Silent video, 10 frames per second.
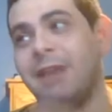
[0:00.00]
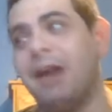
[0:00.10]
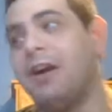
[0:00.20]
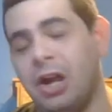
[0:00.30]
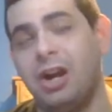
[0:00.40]

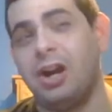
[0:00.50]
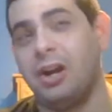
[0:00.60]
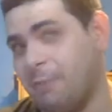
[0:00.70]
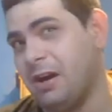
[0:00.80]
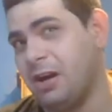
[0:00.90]
marry
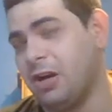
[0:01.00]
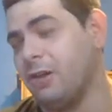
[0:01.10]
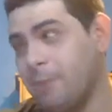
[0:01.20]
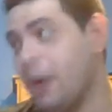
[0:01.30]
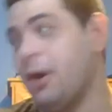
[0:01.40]
her! Marry
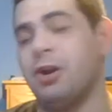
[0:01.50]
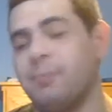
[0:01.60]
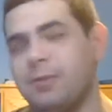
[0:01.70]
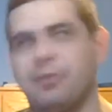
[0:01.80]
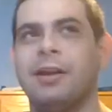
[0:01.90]
her! Marry
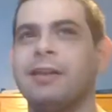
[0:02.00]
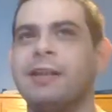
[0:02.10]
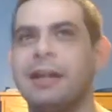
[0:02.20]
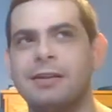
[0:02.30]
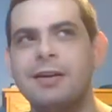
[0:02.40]
her! And
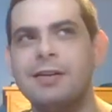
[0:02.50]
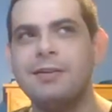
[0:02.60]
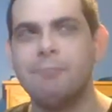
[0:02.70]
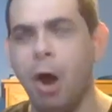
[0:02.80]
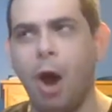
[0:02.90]
it's like,
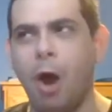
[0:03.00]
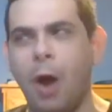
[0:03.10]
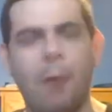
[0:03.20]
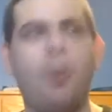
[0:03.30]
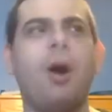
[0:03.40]
No,
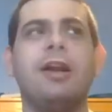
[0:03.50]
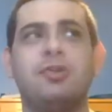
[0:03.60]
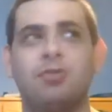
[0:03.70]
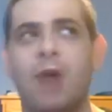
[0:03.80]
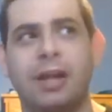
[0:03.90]
I want a
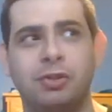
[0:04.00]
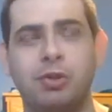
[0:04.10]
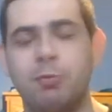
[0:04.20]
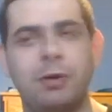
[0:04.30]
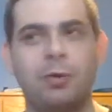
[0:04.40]
Dragon
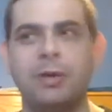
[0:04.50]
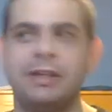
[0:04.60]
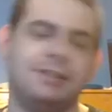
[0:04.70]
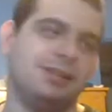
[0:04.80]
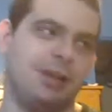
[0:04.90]
Koopa
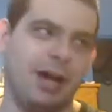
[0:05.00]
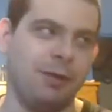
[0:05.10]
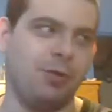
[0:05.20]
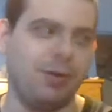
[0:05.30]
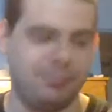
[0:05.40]
Queen.
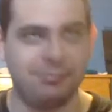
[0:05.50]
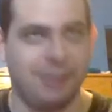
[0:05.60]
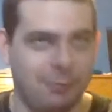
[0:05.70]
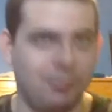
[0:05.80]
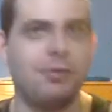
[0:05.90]
I
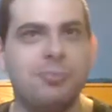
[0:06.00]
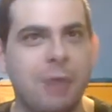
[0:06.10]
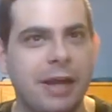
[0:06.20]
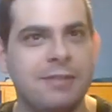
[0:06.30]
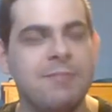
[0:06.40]
want someone
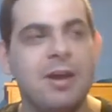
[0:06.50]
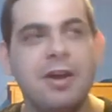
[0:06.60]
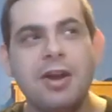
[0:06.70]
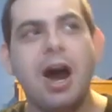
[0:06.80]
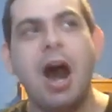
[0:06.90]
who I can
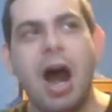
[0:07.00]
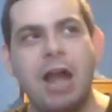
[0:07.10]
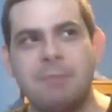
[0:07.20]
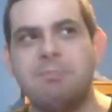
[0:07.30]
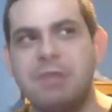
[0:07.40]

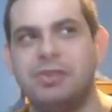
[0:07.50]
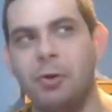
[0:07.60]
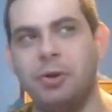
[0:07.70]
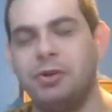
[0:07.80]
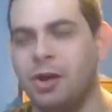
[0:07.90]
I can be
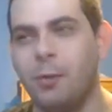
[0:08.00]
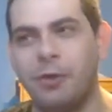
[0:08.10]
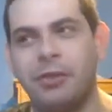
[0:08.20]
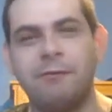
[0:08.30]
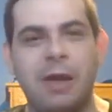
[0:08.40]
toe to toe
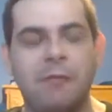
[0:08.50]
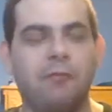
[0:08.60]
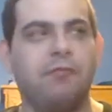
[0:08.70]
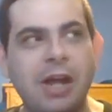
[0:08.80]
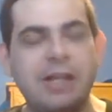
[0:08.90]
with and,
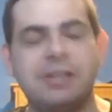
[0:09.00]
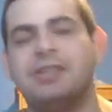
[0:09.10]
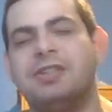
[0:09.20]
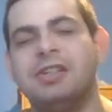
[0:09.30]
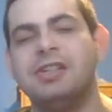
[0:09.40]
and
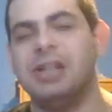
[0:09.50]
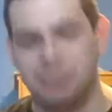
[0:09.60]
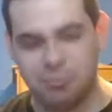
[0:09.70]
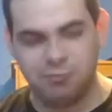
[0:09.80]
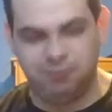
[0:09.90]
fight
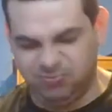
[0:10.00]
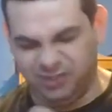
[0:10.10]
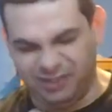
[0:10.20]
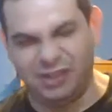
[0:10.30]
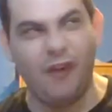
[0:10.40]
and do
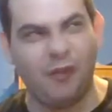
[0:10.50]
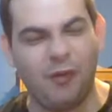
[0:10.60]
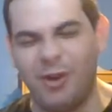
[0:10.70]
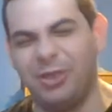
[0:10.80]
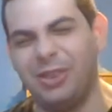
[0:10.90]

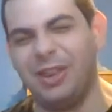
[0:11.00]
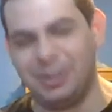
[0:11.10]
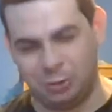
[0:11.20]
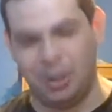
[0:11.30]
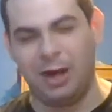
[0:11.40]
stuff with.
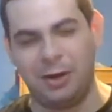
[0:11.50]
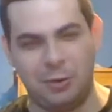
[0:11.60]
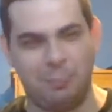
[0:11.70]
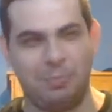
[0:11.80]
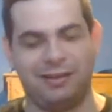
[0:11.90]
Dragon
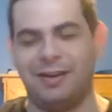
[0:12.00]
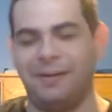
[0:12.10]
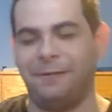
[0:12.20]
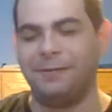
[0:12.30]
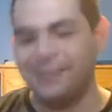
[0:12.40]
Koopa
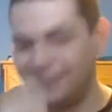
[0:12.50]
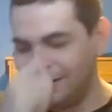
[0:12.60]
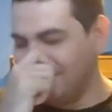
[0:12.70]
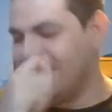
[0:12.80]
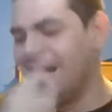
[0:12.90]
stuff.
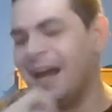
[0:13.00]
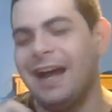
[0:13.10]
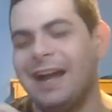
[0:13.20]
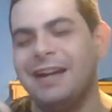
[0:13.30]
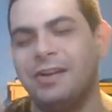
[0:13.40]

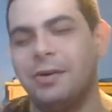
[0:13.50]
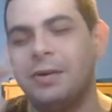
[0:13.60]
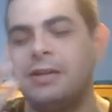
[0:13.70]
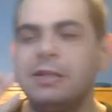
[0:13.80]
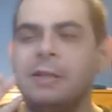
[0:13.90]
And so
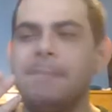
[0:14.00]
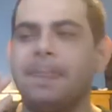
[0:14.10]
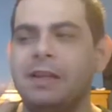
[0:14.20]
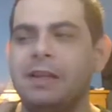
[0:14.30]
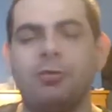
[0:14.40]
he
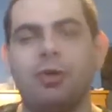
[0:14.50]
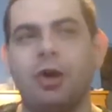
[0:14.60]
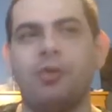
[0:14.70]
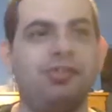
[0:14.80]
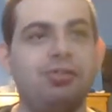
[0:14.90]
he
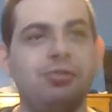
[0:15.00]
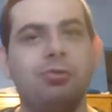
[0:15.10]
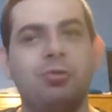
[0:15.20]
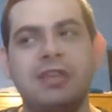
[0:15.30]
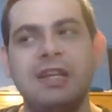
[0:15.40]
goes
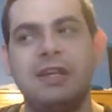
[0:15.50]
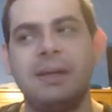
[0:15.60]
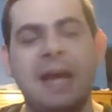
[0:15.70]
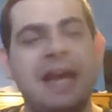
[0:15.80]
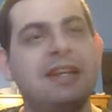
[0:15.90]
to the
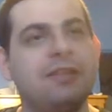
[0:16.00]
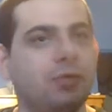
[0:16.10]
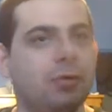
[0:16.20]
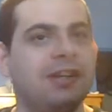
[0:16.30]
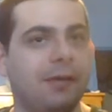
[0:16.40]
abandoned
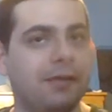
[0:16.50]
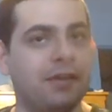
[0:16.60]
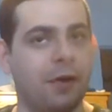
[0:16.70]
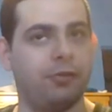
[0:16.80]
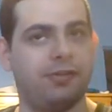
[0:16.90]
ruins of
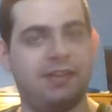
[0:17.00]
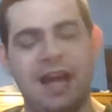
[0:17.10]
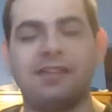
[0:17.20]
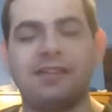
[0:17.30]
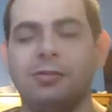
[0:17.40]
his father's
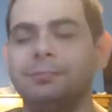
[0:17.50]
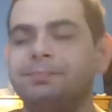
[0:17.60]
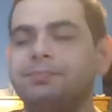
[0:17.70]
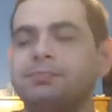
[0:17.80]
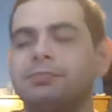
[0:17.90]

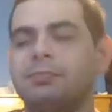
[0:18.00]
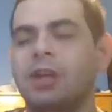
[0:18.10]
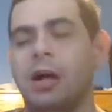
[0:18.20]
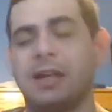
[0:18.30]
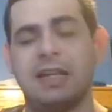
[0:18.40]
castle,
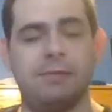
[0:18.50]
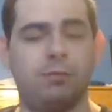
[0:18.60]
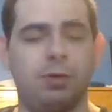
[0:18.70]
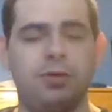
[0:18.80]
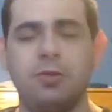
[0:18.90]
uh, King
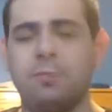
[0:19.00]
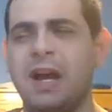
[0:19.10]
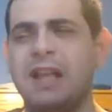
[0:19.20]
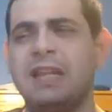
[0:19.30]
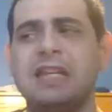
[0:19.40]
Morton
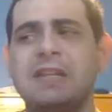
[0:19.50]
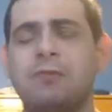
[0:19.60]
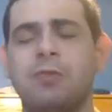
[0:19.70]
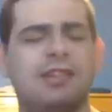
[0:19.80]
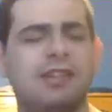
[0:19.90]
Koopa, and then he
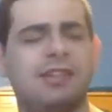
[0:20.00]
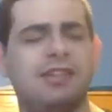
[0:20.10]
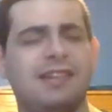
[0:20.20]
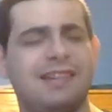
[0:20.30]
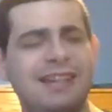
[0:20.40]
runs
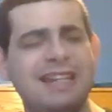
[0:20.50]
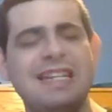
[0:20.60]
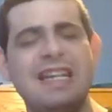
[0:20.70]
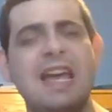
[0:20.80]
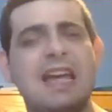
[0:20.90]
into this
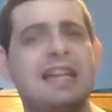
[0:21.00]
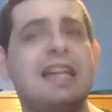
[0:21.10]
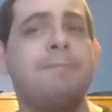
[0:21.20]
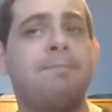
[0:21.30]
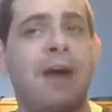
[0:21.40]
lady
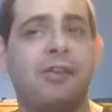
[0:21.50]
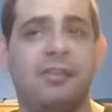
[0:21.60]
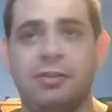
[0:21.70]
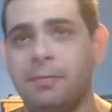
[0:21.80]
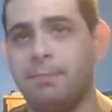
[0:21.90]
named
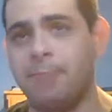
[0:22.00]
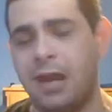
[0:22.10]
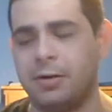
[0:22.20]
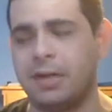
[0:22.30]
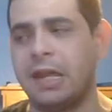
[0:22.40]
Bowzelda
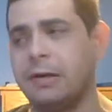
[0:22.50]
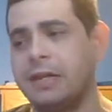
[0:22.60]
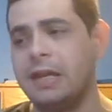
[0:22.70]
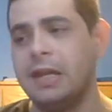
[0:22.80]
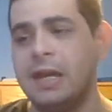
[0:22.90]

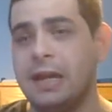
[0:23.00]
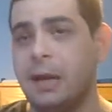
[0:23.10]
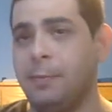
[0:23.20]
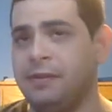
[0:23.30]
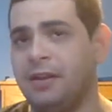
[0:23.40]
Perikiri.
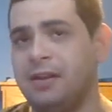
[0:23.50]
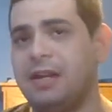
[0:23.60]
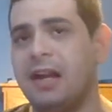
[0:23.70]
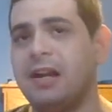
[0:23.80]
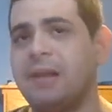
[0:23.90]
Now, Bowzelda
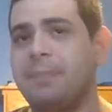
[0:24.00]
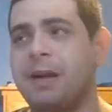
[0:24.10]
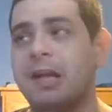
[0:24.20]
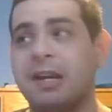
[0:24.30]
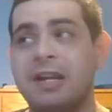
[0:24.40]

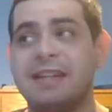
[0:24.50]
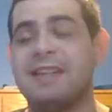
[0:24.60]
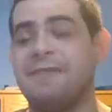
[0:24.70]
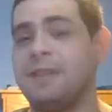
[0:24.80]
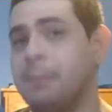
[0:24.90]
Perikiri is
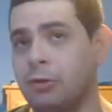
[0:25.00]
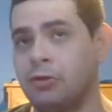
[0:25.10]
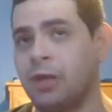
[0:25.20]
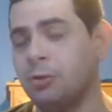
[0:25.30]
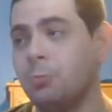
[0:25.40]
a female
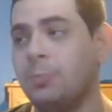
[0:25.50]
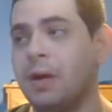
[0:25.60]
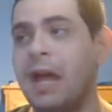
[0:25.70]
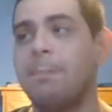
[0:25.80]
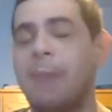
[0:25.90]
Dragon
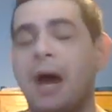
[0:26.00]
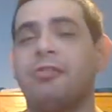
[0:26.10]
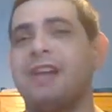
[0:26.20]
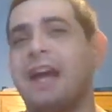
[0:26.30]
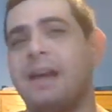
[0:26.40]
Koopa, and
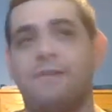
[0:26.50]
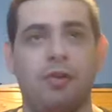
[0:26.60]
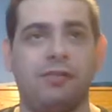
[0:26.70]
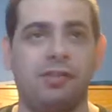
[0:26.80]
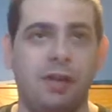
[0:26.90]
Bowser kind of
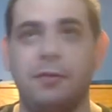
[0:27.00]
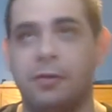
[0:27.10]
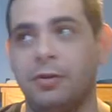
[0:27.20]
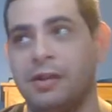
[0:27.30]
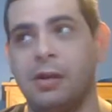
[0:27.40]
falls in love with
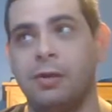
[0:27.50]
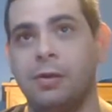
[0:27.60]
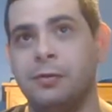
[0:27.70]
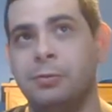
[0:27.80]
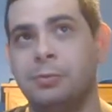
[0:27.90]
her. He's like, I
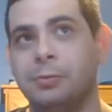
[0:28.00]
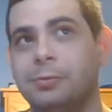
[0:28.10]
love you.